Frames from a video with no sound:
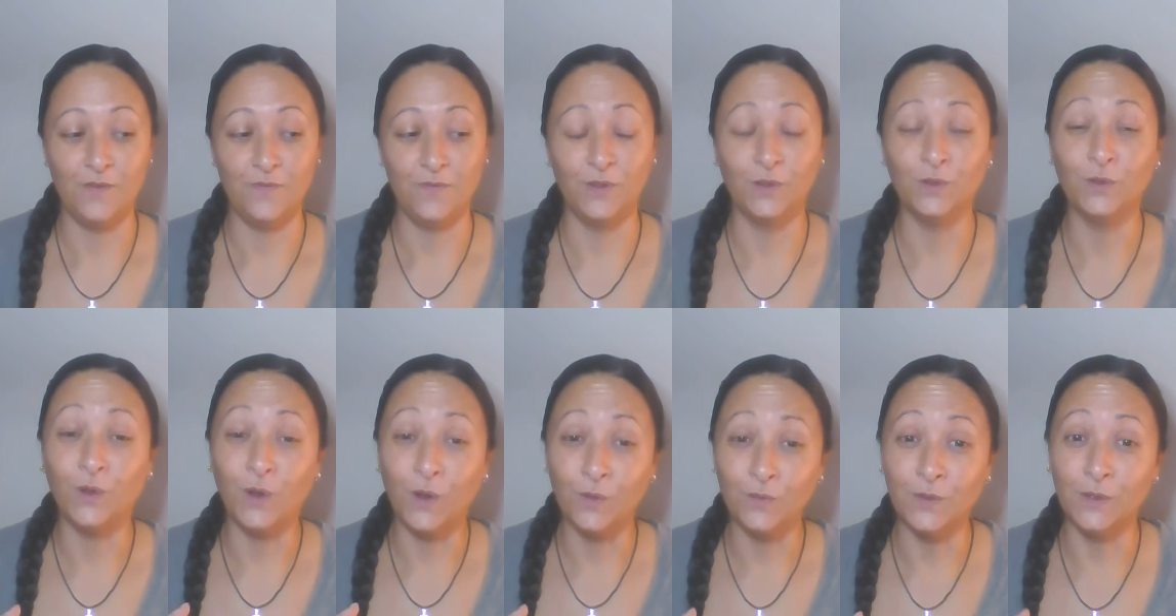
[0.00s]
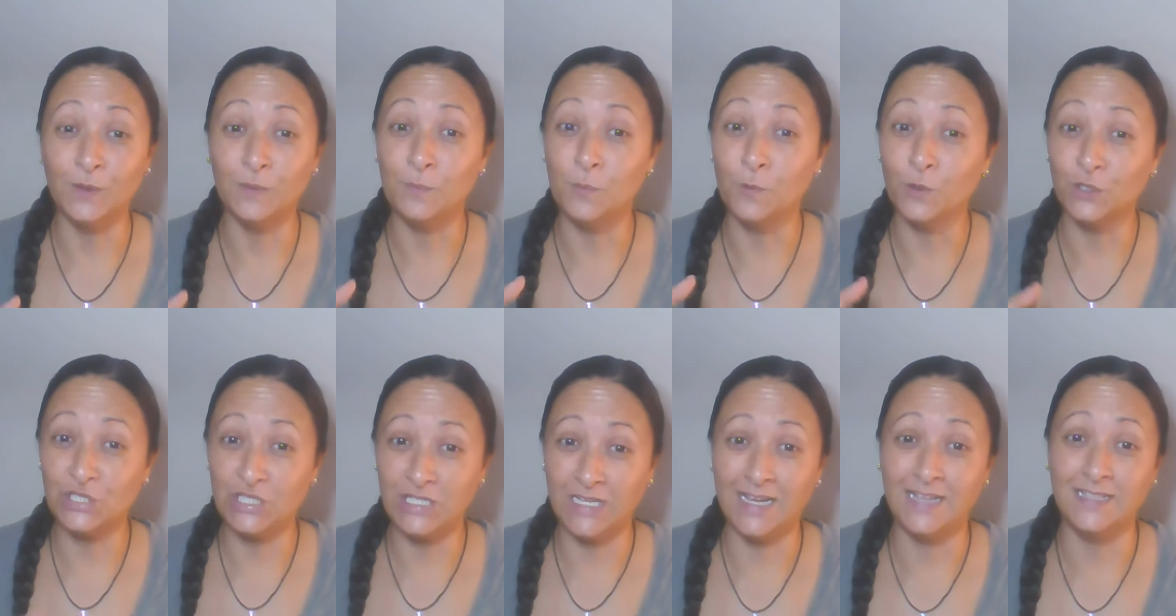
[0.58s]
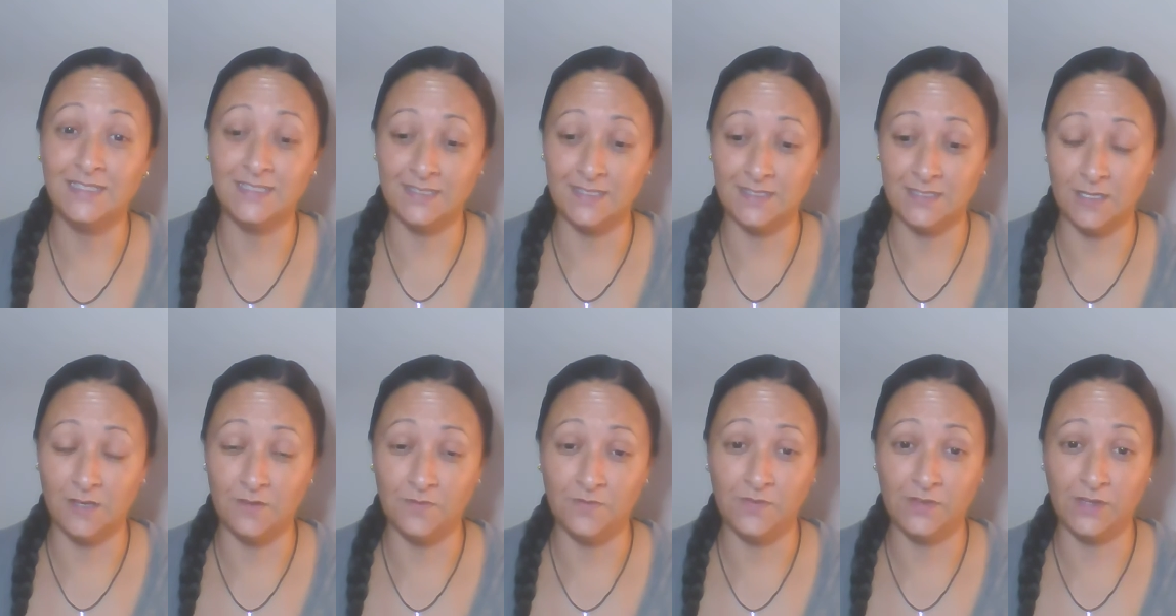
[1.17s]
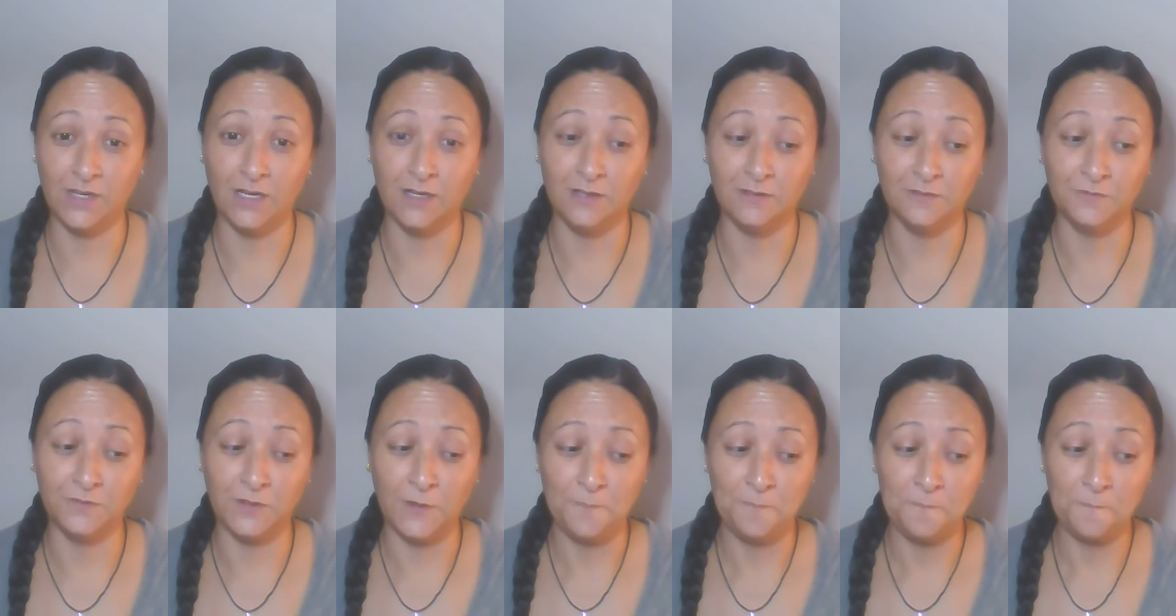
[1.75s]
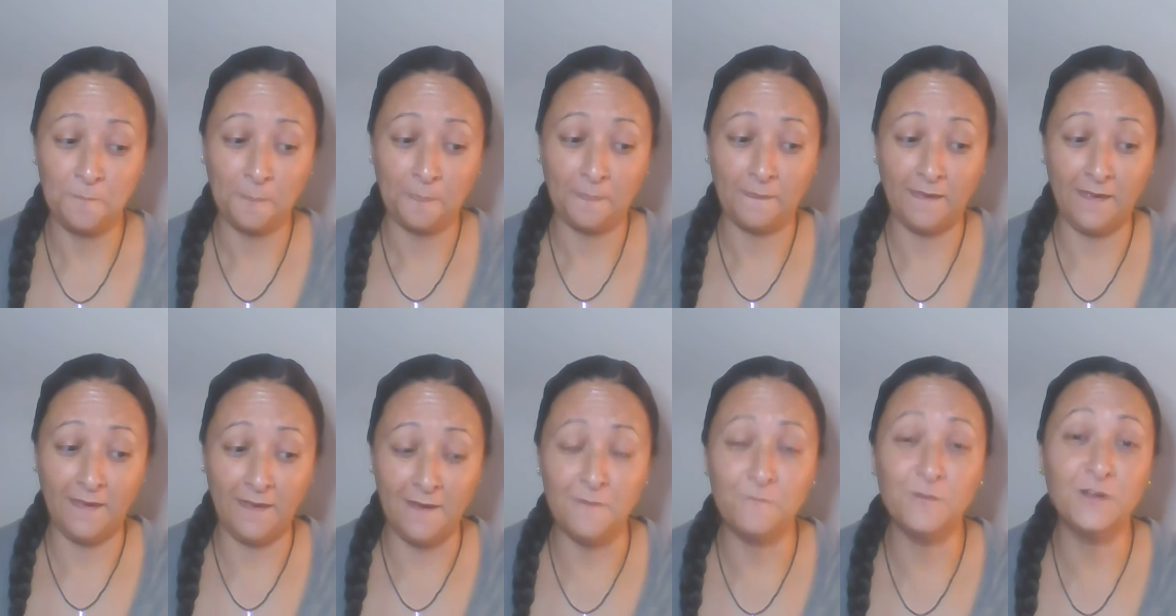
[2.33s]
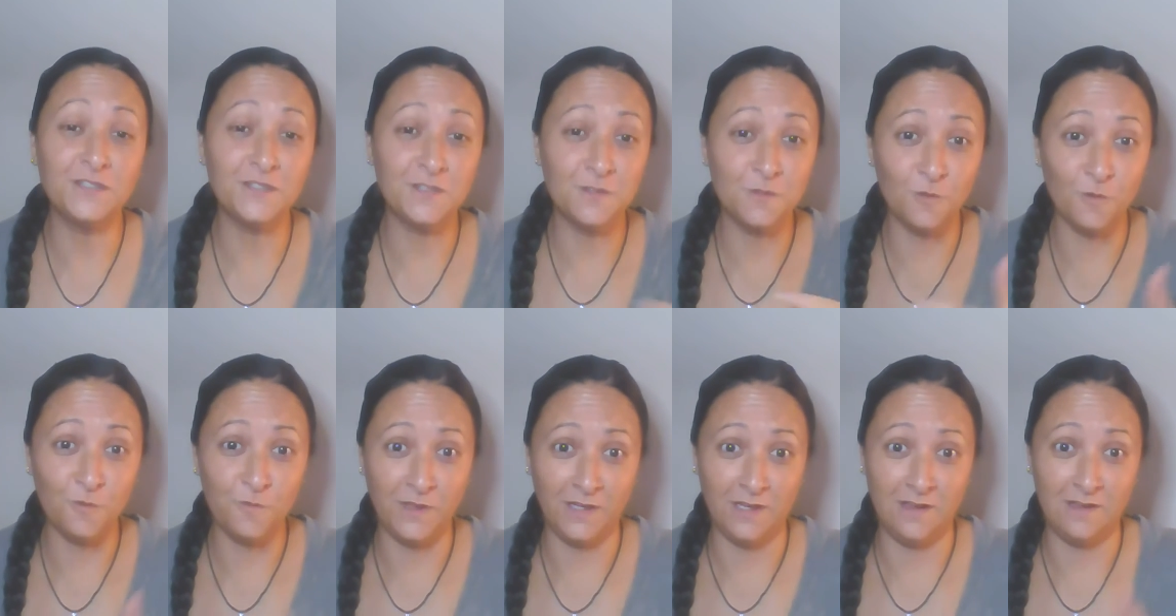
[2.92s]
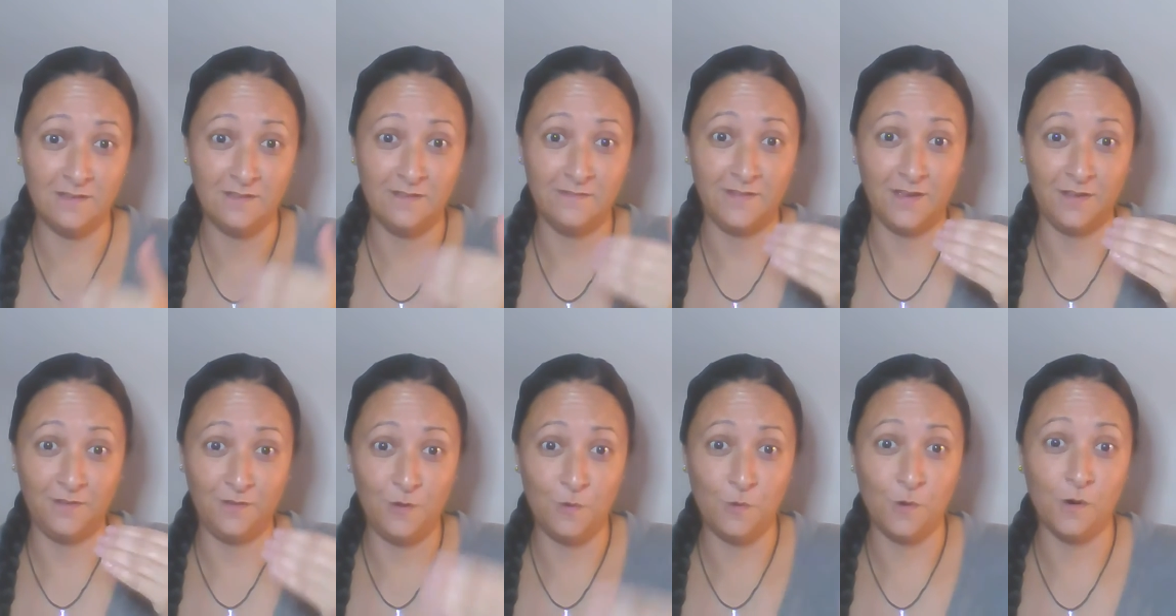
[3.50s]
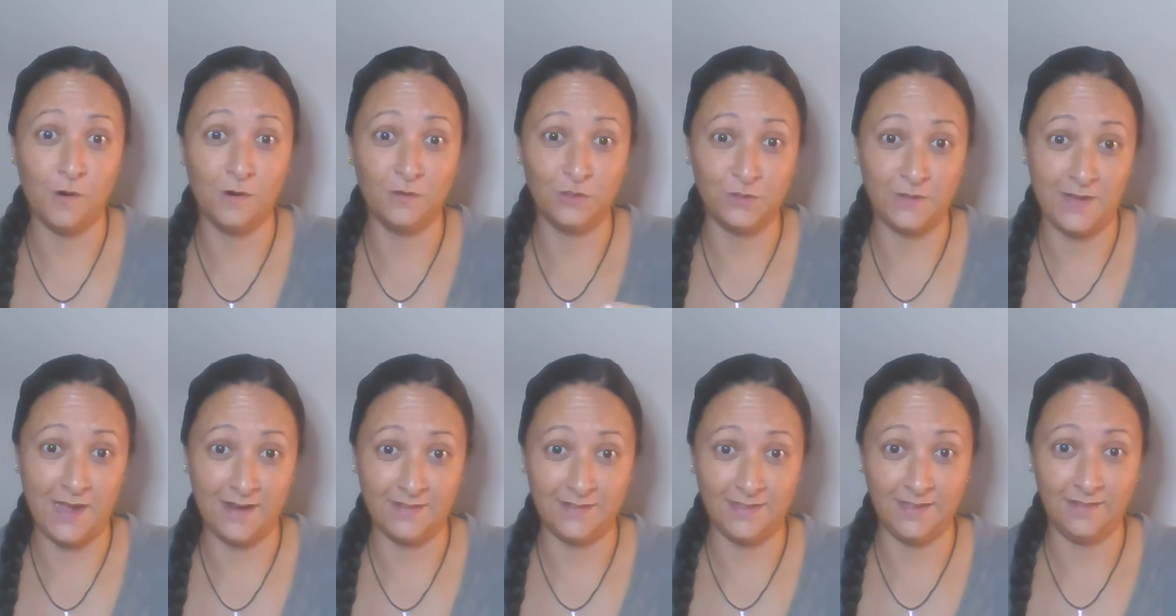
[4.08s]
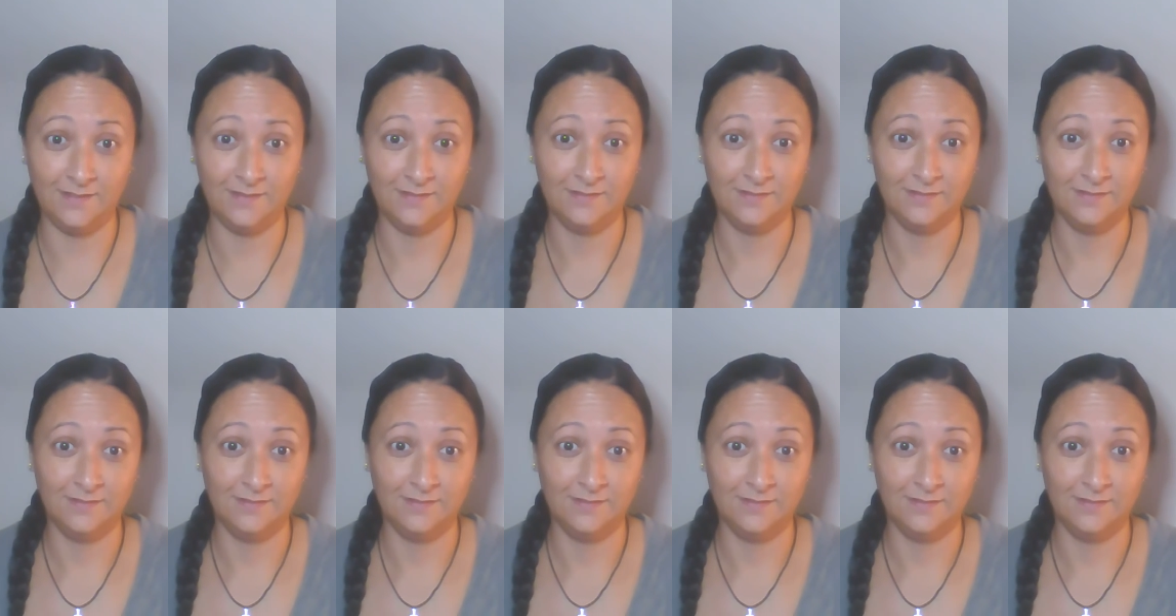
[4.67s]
the, lo- the more chances of, of every single thing that you are attracting